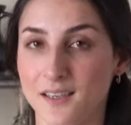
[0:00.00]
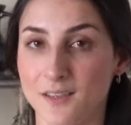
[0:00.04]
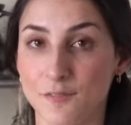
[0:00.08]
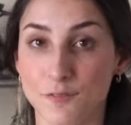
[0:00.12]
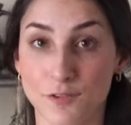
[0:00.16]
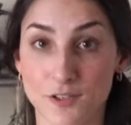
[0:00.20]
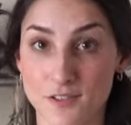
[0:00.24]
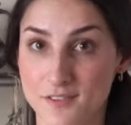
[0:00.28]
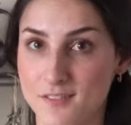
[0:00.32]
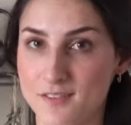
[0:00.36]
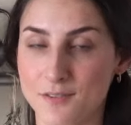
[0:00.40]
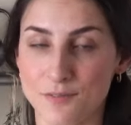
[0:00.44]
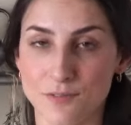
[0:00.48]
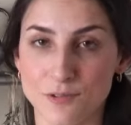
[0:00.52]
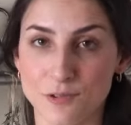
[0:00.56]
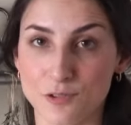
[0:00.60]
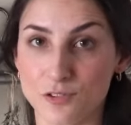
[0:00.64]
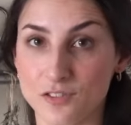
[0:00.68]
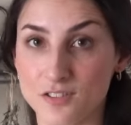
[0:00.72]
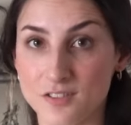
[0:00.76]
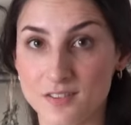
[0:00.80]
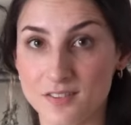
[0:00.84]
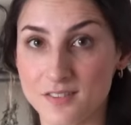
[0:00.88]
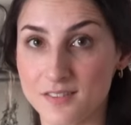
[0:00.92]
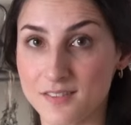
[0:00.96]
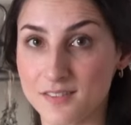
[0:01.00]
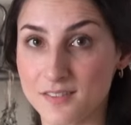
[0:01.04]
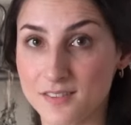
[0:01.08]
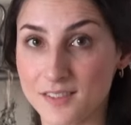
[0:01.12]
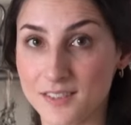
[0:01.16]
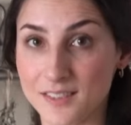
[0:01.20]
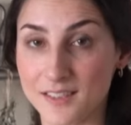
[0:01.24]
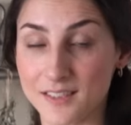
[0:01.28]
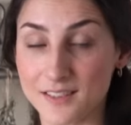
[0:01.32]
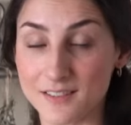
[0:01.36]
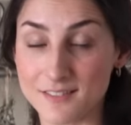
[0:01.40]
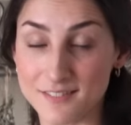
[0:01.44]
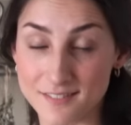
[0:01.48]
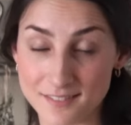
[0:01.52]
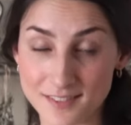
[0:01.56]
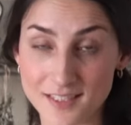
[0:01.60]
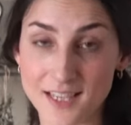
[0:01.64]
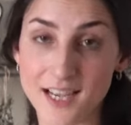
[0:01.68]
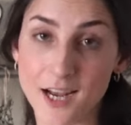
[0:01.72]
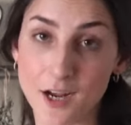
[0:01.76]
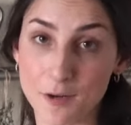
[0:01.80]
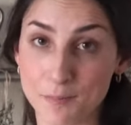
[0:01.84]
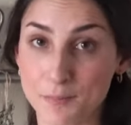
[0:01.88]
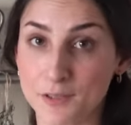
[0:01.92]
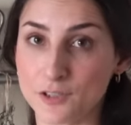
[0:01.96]
first of all just see
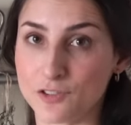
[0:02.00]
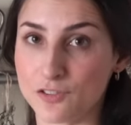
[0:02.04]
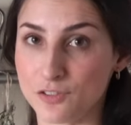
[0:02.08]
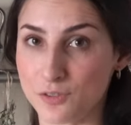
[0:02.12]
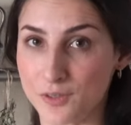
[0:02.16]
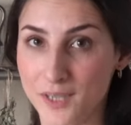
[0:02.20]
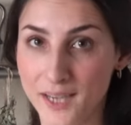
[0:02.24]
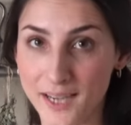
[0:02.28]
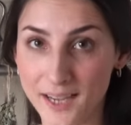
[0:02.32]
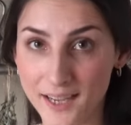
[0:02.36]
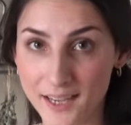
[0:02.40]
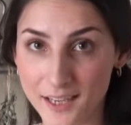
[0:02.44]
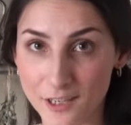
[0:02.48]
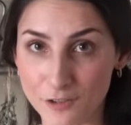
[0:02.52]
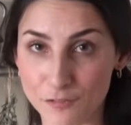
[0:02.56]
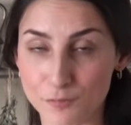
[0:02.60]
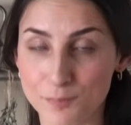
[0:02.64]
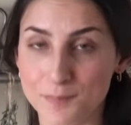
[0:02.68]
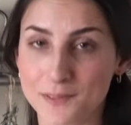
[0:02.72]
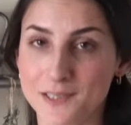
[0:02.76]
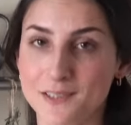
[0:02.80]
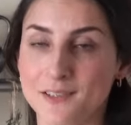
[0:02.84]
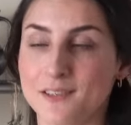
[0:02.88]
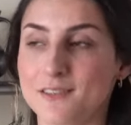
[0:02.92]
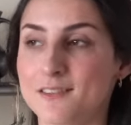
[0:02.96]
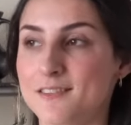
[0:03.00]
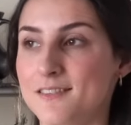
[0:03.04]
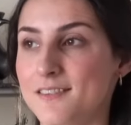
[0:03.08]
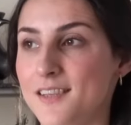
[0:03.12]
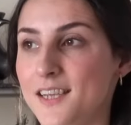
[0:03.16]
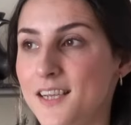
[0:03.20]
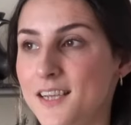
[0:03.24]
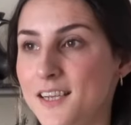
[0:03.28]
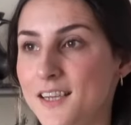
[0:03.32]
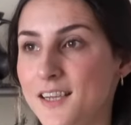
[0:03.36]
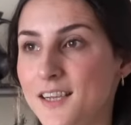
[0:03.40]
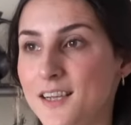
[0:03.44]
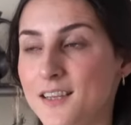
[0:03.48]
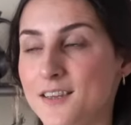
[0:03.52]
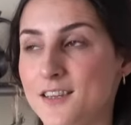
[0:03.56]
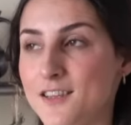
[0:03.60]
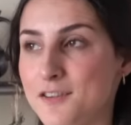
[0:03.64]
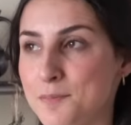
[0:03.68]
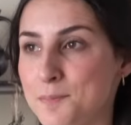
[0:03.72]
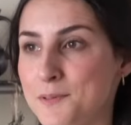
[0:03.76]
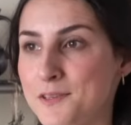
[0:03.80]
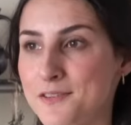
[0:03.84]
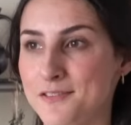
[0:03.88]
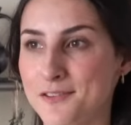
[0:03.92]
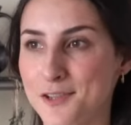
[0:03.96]
how much you have, because there's
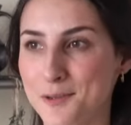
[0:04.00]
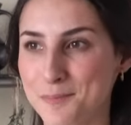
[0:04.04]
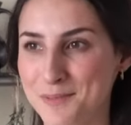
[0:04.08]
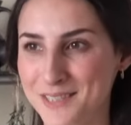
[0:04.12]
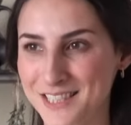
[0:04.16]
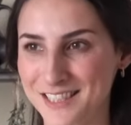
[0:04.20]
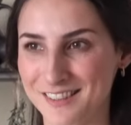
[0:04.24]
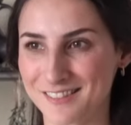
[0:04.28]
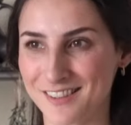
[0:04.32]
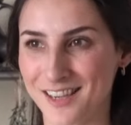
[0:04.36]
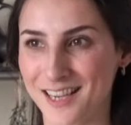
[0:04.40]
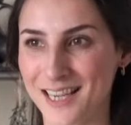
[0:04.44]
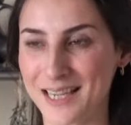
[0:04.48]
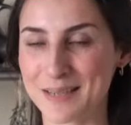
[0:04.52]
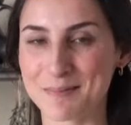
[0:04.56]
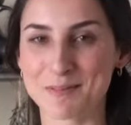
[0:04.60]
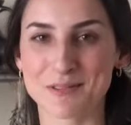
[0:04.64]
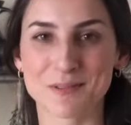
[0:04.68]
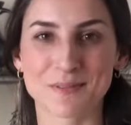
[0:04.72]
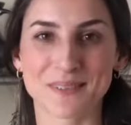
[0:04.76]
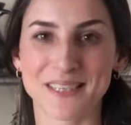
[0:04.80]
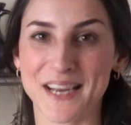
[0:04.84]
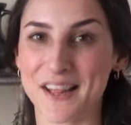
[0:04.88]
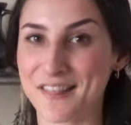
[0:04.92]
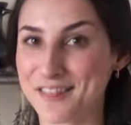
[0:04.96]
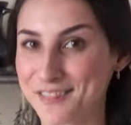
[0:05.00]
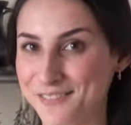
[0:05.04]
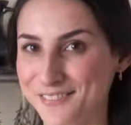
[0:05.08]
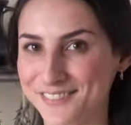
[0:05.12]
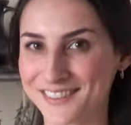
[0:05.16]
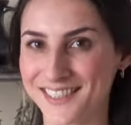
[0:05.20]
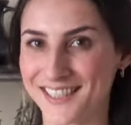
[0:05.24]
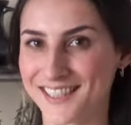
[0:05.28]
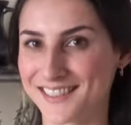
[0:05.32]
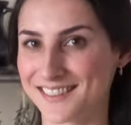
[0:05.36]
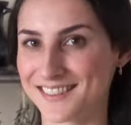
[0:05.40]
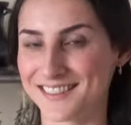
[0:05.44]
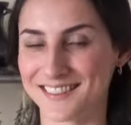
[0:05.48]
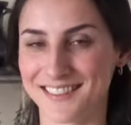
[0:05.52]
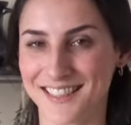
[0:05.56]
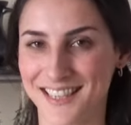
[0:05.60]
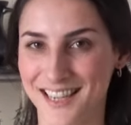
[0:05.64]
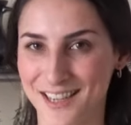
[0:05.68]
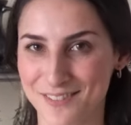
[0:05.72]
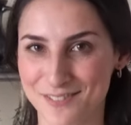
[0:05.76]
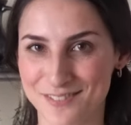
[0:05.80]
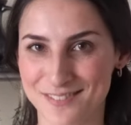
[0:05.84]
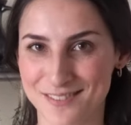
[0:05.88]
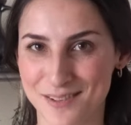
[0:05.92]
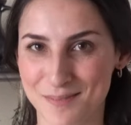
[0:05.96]
been so many times when I thought I didn't
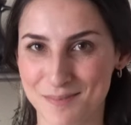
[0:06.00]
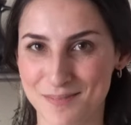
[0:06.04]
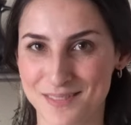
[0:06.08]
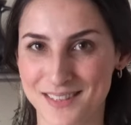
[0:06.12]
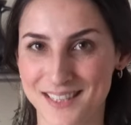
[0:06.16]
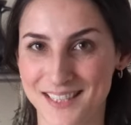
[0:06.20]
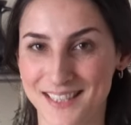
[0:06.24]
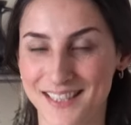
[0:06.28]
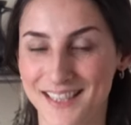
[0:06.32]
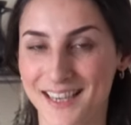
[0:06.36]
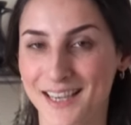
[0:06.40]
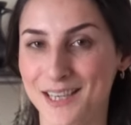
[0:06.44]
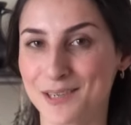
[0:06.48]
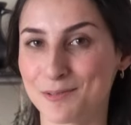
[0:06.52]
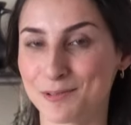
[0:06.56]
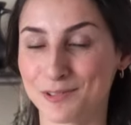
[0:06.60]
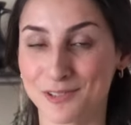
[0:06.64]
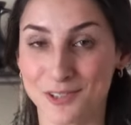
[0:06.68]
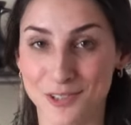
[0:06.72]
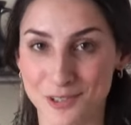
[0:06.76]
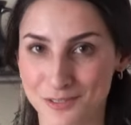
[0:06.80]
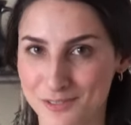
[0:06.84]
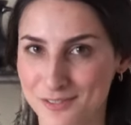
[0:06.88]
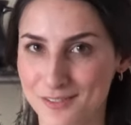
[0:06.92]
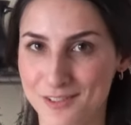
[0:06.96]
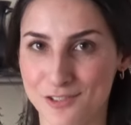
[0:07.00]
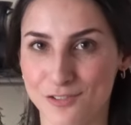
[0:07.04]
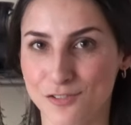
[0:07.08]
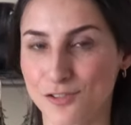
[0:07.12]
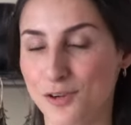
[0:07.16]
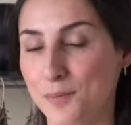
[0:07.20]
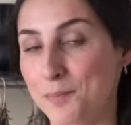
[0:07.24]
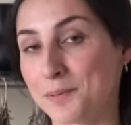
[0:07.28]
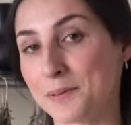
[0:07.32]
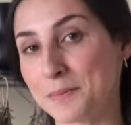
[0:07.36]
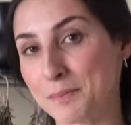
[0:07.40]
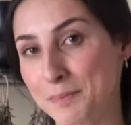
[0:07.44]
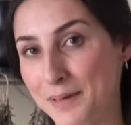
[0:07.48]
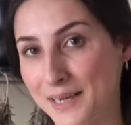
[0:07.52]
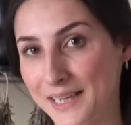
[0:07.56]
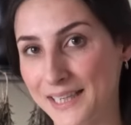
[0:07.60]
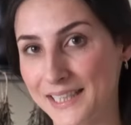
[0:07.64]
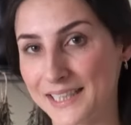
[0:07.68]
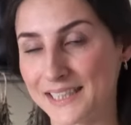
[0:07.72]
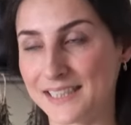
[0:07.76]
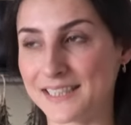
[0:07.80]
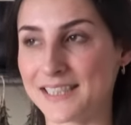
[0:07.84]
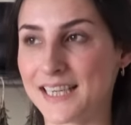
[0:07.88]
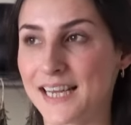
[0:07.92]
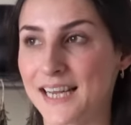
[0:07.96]
have something, I would go to the shop and buy
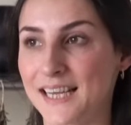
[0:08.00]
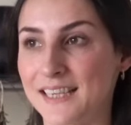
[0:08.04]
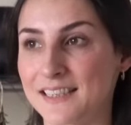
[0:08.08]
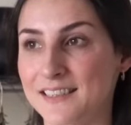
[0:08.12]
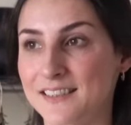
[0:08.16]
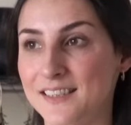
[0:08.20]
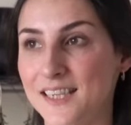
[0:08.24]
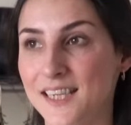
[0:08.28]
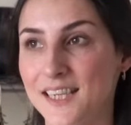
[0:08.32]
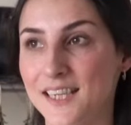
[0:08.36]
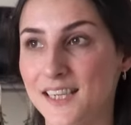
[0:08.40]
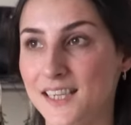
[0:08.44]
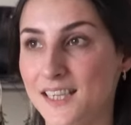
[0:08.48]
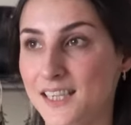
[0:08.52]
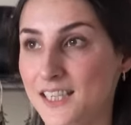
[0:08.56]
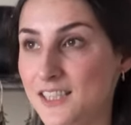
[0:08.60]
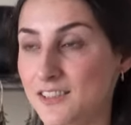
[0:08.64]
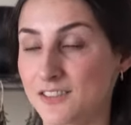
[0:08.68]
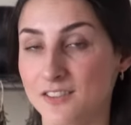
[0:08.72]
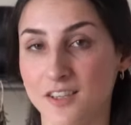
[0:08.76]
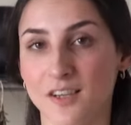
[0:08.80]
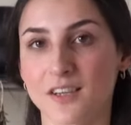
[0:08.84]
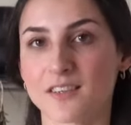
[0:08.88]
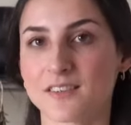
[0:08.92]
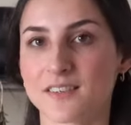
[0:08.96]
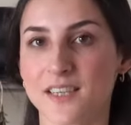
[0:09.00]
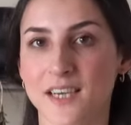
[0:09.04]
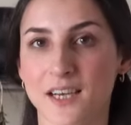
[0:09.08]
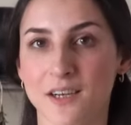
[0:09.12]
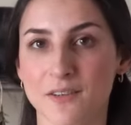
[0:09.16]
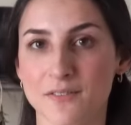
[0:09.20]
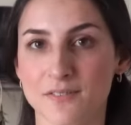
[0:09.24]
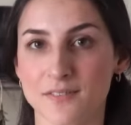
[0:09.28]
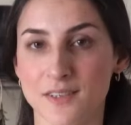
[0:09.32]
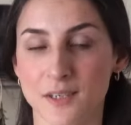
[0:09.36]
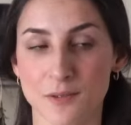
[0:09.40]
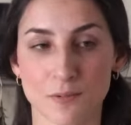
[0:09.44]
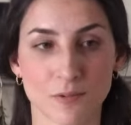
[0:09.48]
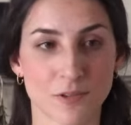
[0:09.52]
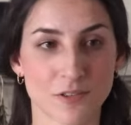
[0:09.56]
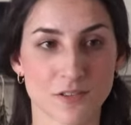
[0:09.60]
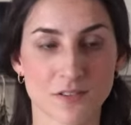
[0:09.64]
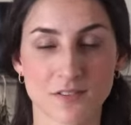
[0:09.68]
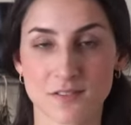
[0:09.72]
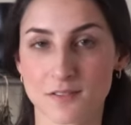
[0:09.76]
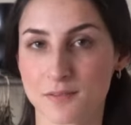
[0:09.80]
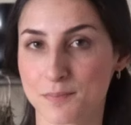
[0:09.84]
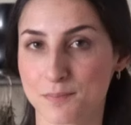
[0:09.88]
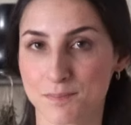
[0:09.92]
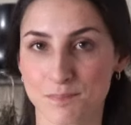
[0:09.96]
it, and it turned out there
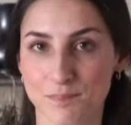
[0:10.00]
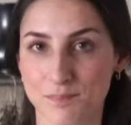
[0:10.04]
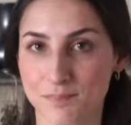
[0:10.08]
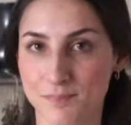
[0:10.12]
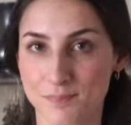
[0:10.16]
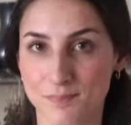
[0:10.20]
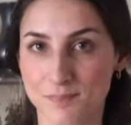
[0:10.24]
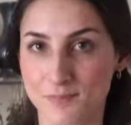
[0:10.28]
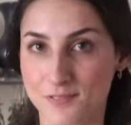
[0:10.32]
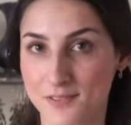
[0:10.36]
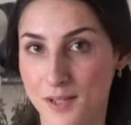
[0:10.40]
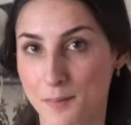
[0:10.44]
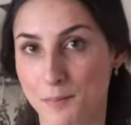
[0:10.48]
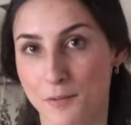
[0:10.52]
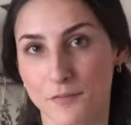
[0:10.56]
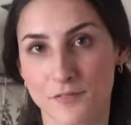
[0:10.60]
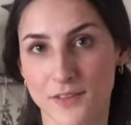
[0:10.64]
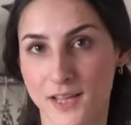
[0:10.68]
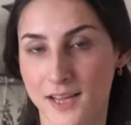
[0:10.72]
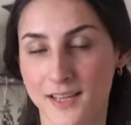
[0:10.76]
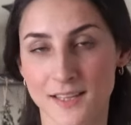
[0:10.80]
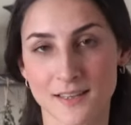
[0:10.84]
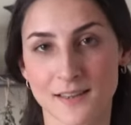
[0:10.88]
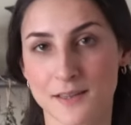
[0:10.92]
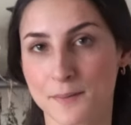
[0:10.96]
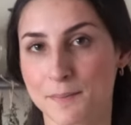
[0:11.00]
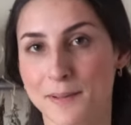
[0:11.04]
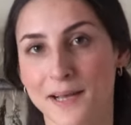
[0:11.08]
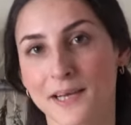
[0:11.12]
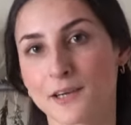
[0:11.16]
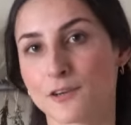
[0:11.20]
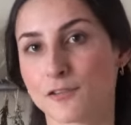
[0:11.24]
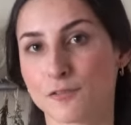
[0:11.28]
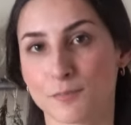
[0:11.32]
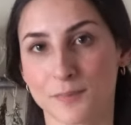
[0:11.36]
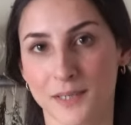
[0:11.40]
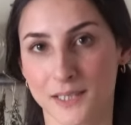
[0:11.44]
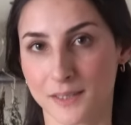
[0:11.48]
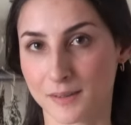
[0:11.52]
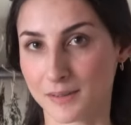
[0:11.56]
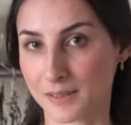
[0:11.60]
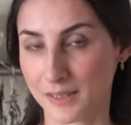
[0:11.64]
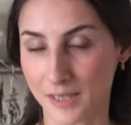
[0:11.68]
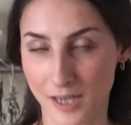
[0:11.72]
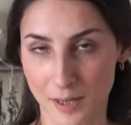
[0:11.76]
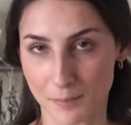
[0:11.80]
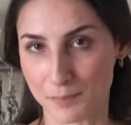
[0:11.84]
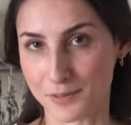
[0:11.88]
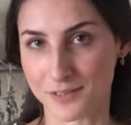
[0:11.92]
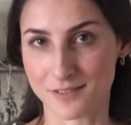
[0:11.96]
was some of that in the back of my
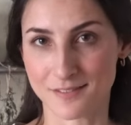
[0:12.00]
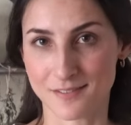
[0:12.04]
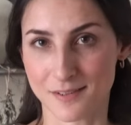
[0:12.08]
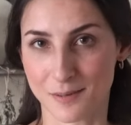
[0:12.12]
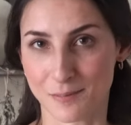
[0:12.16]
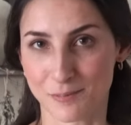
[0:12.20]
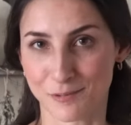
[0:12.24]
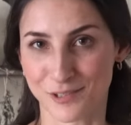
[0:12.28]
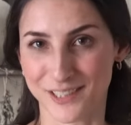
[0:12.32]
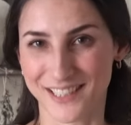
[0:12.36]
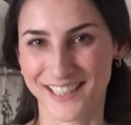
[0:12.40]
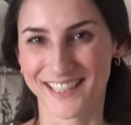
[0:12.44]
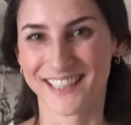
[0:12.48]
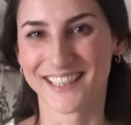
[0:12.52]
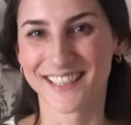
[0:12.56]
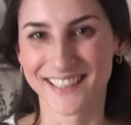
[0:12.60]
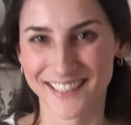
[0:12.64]
cupboard somewhere.